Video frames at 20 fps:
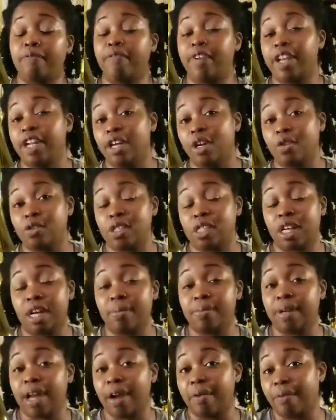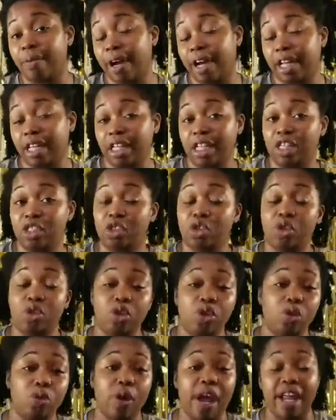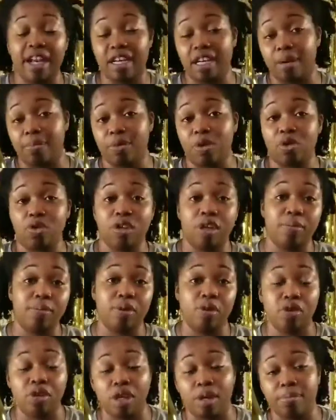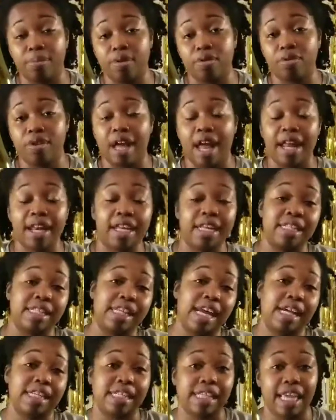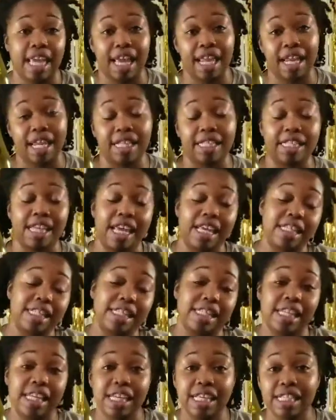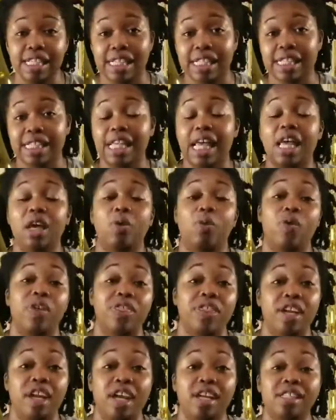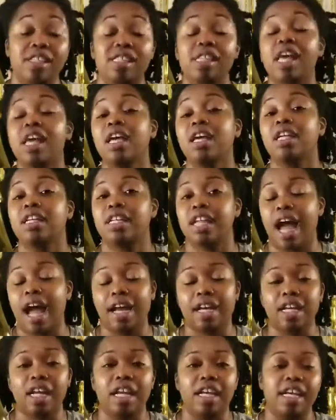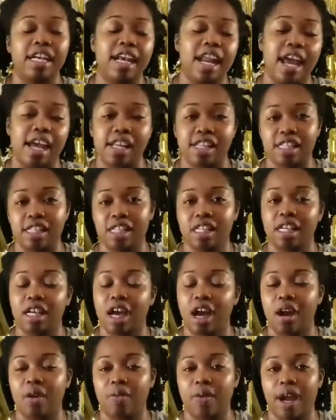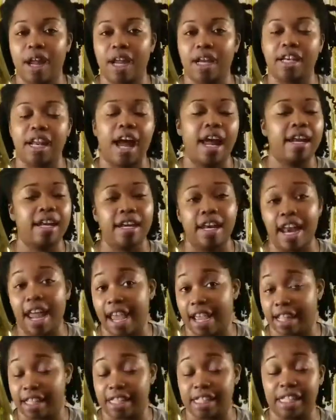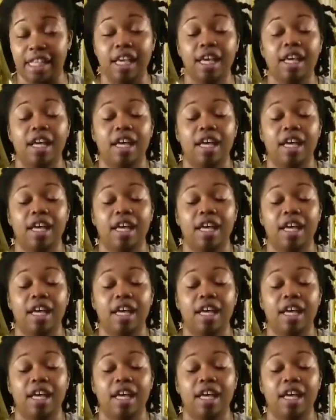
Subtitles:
videos to come directly to you at www.intoxicatingtastings.com. bartender.net. All right, .net.